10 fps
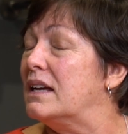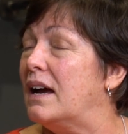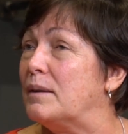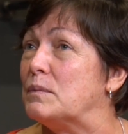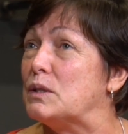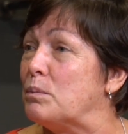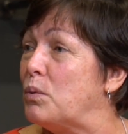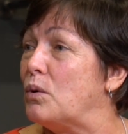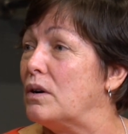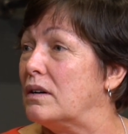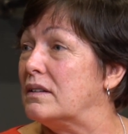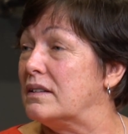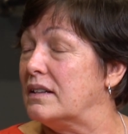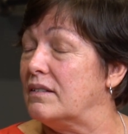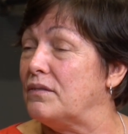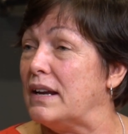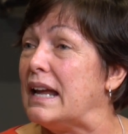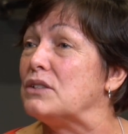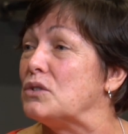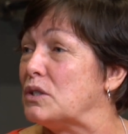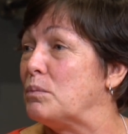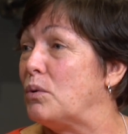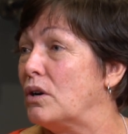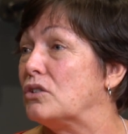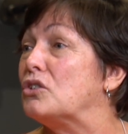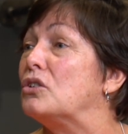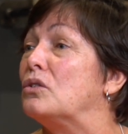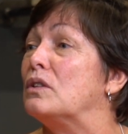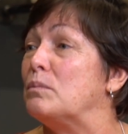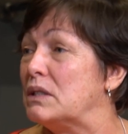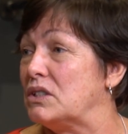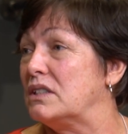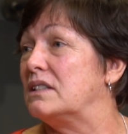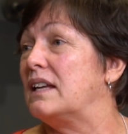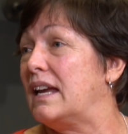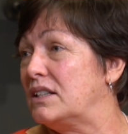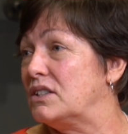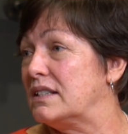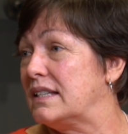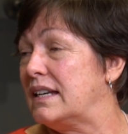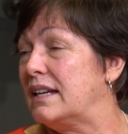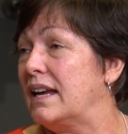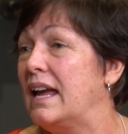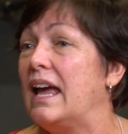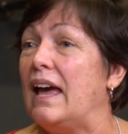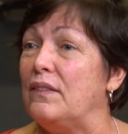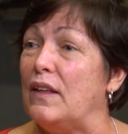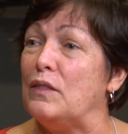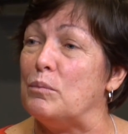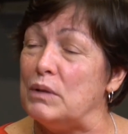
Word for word: um, support, financial support to the mission agency, and then the